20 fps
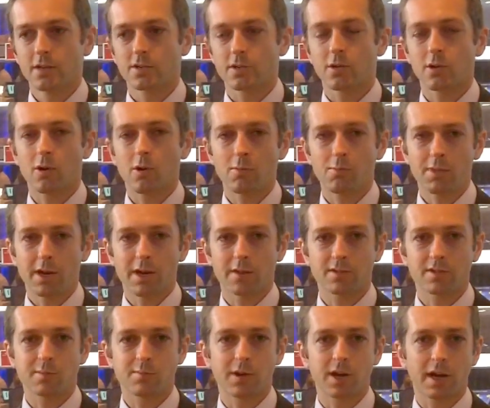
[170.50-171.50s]
So
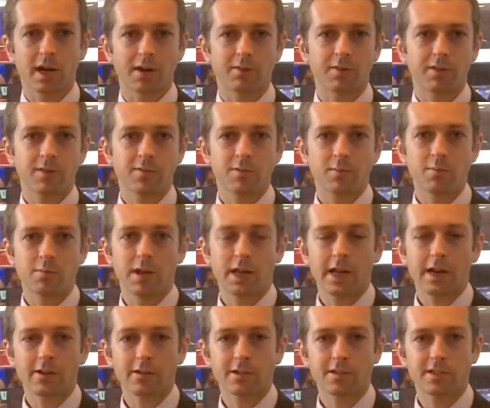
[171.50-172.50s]
compounds that might have different
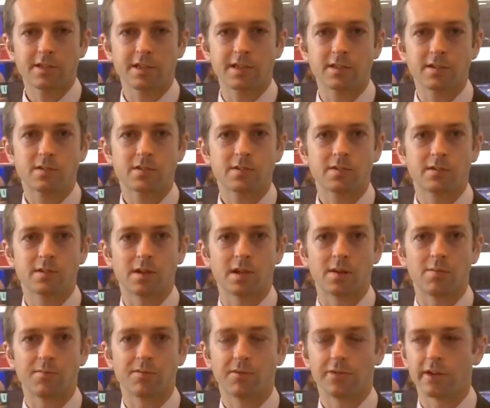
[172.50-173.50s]
polarities,
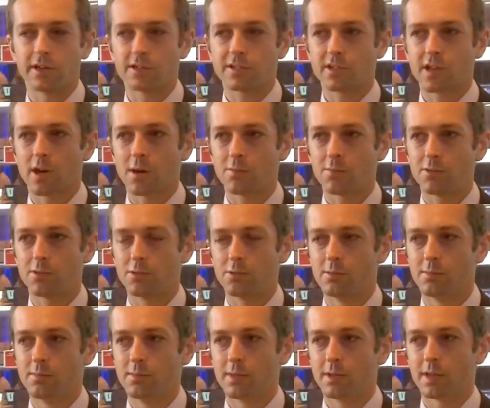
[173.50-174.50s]
um, for
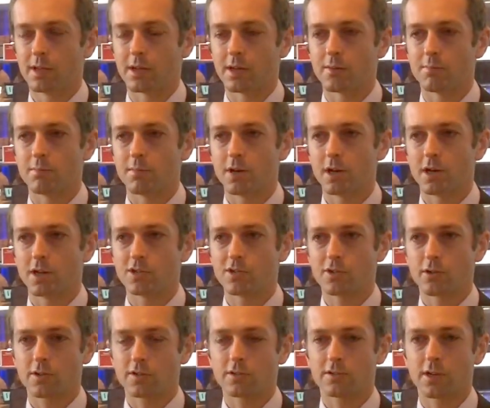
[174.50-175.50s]
example, um,
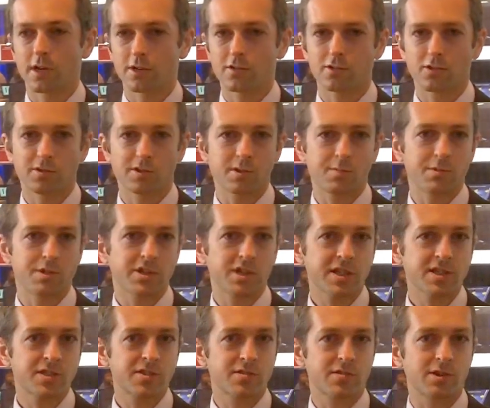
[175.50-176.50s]
hydro
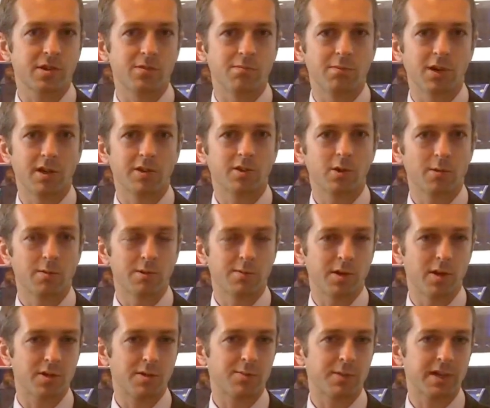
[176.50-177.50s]
hydroxyprogesterone might
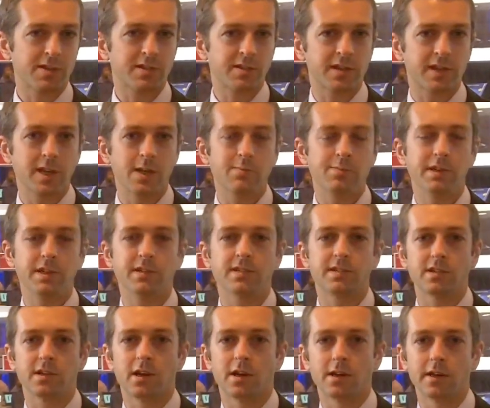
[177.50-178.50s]
optimize best in
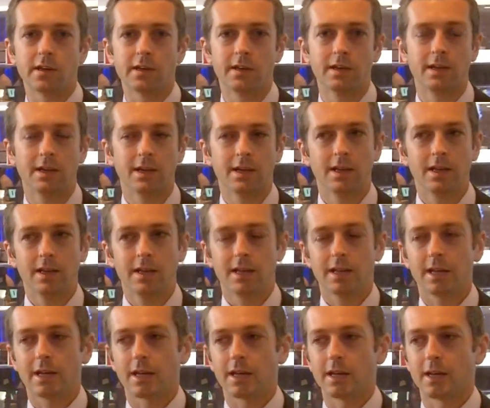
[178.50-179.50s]
APCI,
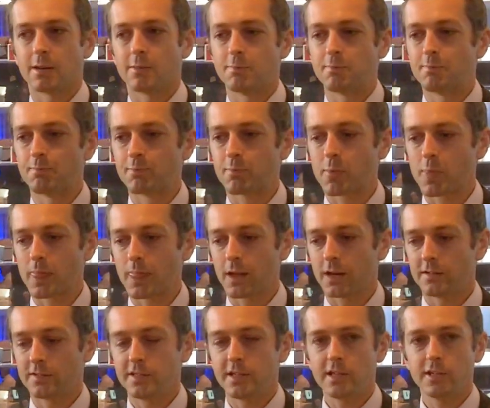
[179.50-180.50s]
um,
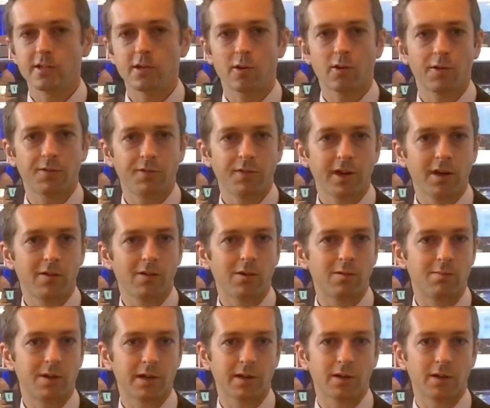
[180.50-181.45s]
detocoferol